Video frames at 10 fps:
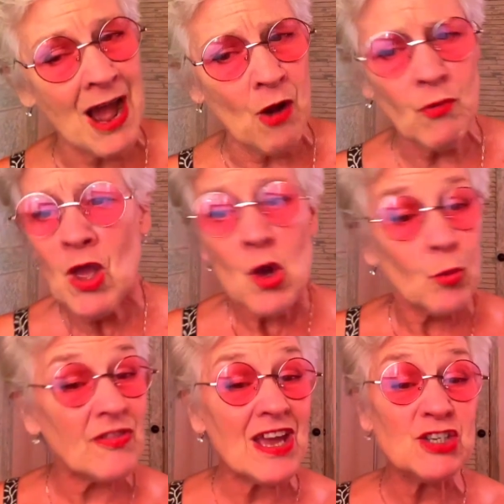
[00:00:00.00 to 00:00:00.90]
now,
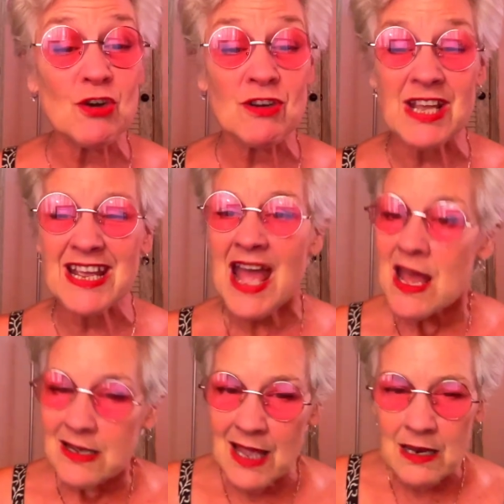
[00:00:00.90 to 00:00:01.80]
with a dirty,
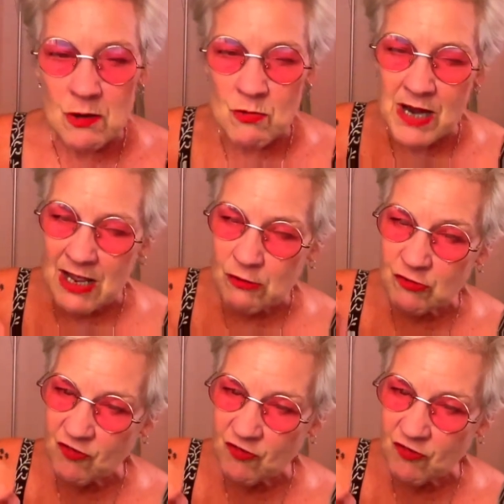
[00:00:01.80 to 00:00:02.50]
yellow-nailed